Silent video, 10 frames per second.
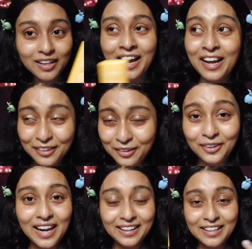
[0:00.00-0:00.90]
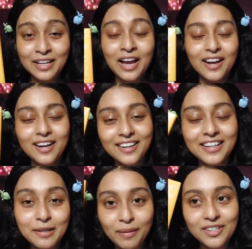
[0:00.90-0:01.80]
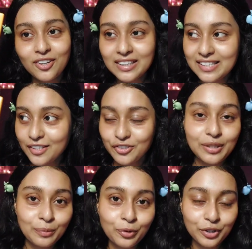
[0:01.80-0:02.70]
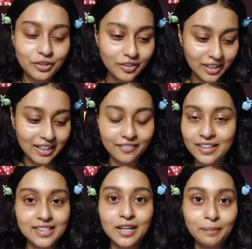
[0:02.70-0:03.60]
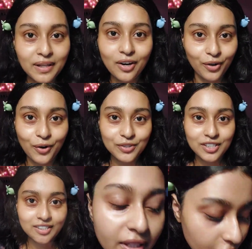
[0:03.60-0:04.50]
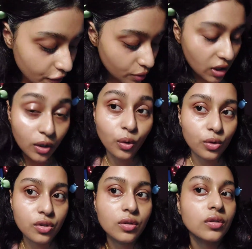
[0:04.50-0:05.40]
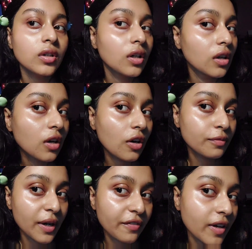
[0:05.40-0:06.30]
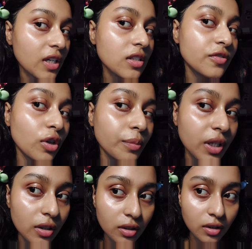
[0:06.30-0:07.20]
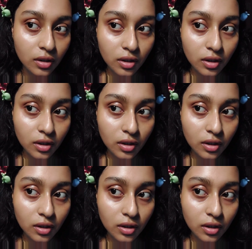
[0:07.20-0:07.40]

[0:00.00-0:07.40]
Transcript: I don't know. Like it, it depends on the sunscreen mood. You know, if it's gonna peel or not. Let me give you a close look of my face from here.